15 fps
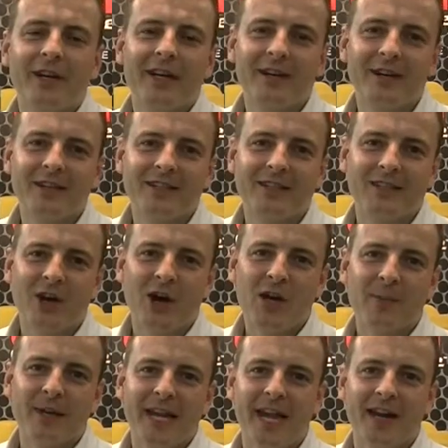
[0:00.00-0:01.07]
here at the Auto
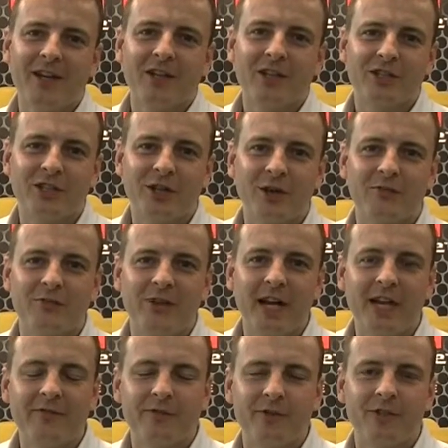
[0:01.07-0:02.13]
Mechanica show in
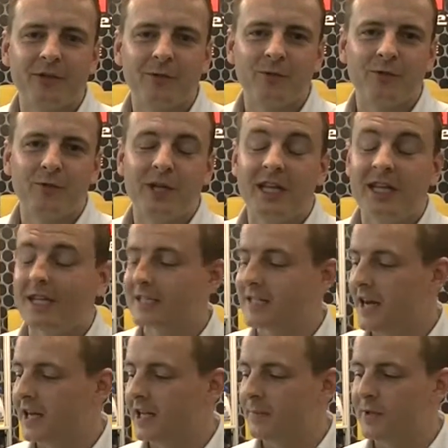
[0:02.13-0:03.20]
Frankfurt. We're really
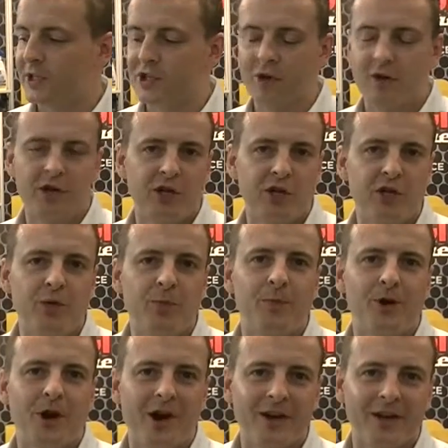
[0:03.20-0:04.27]
excited to be showing a new
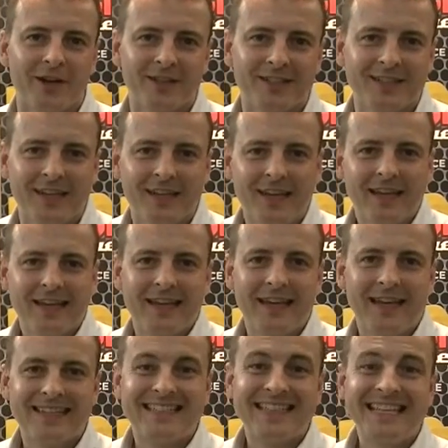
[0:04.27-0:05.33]
product
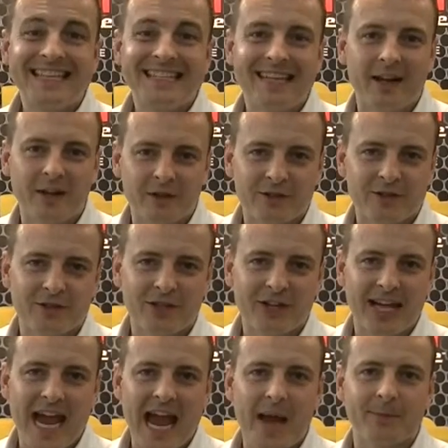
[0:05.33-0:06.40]
that detailers are going
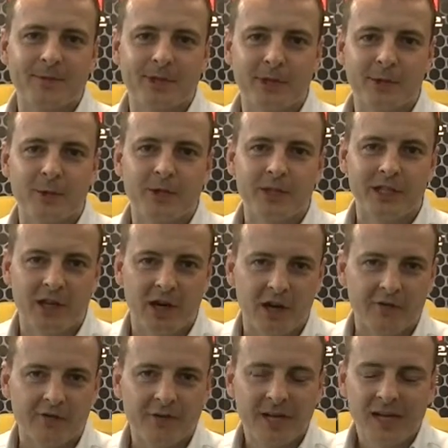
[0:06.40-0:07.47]
to absolutely
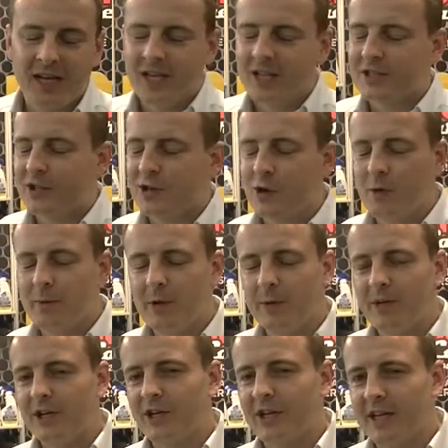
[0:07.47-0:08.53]
love. So normally
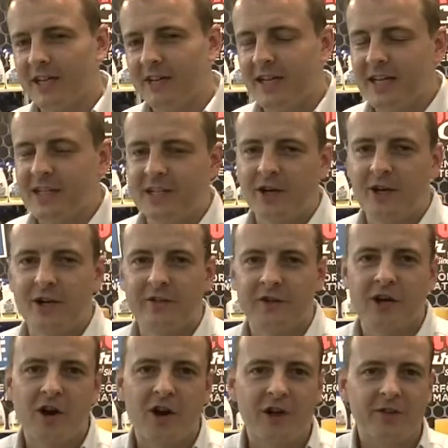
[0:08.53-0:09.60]
when you're cleaning the interior
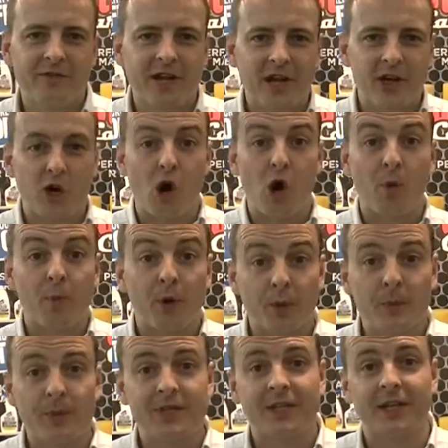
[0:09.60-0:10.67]
of a car, you've got your
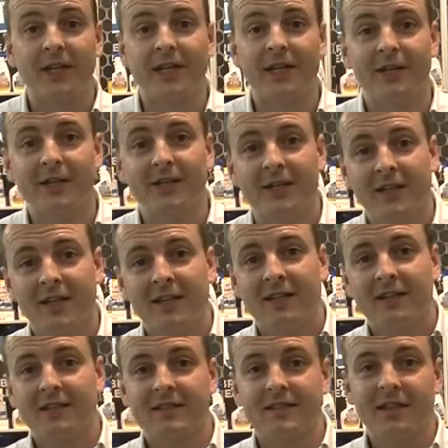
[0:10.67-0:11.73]
all-purpose cleaner
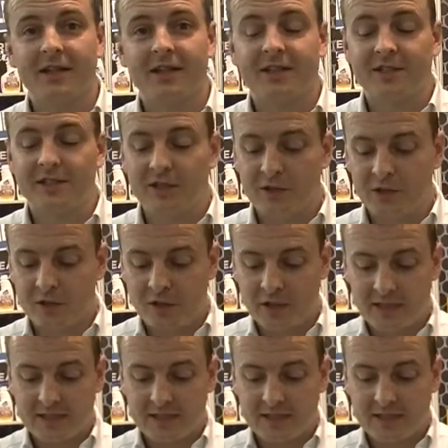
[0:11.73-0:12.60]
that's there to